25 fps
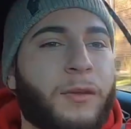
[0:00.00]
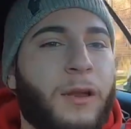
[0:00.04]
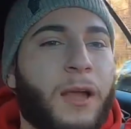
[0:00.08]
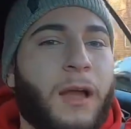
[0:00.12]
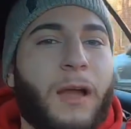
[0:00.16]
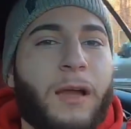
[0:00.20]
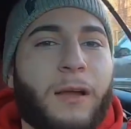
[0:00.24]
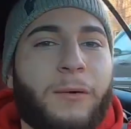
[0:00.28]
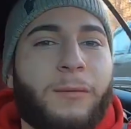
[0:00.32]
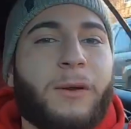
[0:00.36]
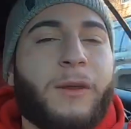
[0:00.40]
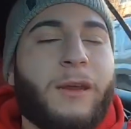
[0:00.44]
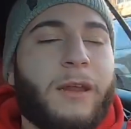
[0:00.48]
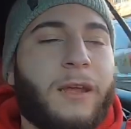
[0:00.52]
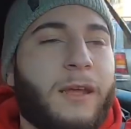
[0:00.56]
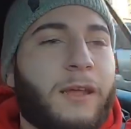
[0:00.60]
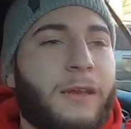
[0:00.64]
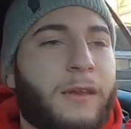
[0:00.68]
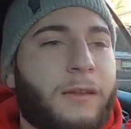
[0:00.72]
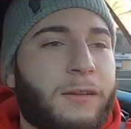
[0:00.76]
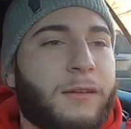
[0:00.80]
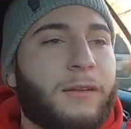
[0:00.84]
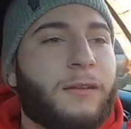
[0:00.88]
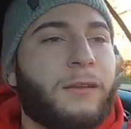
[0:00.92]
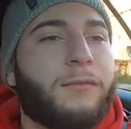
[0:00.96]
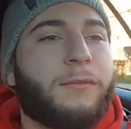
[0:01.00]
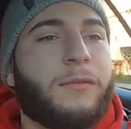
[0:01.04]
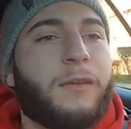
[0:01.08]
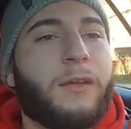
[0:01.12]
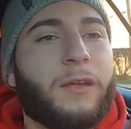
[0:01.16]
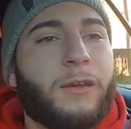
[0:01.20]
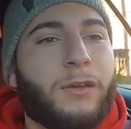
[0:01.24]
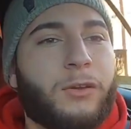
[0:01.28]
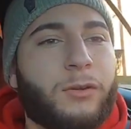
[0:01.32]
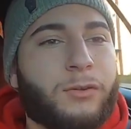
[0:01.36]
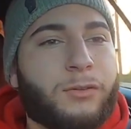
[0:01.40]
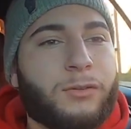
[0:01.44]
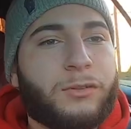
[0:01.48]
I went ahead and did the
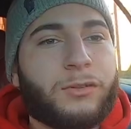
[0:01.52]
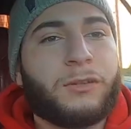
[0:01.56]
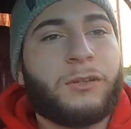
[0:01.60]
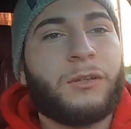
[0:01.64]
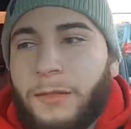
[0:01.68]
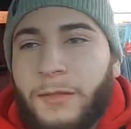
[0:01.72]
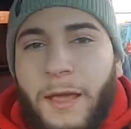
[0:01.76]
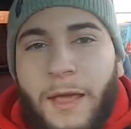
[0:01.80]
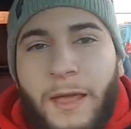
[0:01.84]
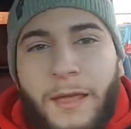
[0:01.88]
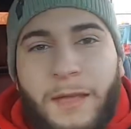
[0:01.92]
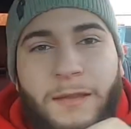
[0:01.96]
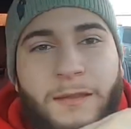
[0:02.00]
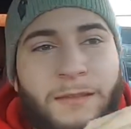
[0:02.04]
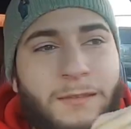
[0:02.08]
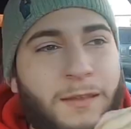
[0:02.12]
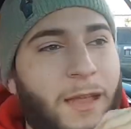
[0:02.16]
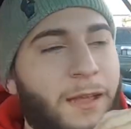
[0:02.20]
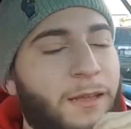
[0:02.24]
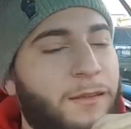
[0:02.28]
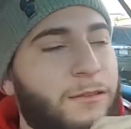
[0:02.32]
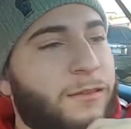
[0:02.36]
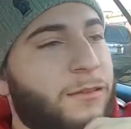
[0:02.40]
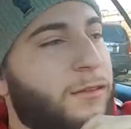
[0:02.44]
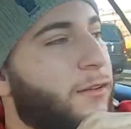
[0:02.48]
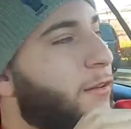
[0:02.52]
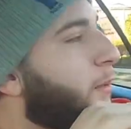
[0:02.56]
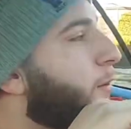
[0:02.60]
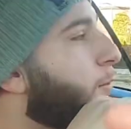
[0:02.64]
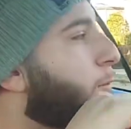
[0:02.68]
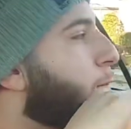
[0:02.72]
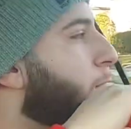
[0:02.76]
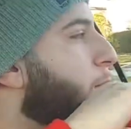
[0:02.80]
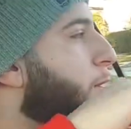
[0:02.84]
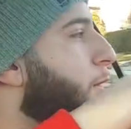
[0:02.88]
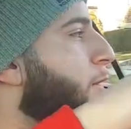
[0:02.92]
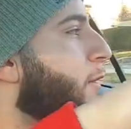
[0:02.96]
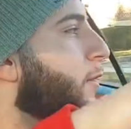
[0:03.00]
Vanos. That is actually
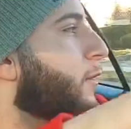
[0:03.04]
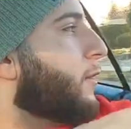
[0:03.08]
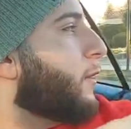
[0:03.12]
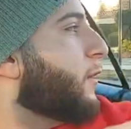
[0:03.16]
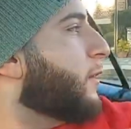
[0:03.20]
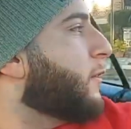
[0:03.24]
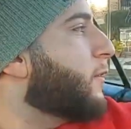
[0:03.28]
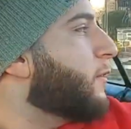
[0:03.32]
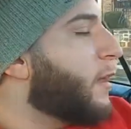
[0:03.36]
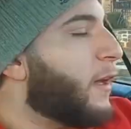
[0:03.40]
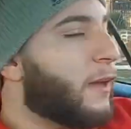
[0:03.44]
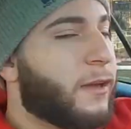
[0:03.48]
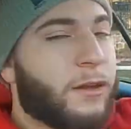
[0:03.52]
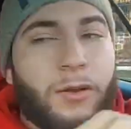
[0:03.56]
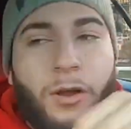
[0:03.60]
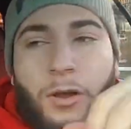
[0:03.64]
one of the things that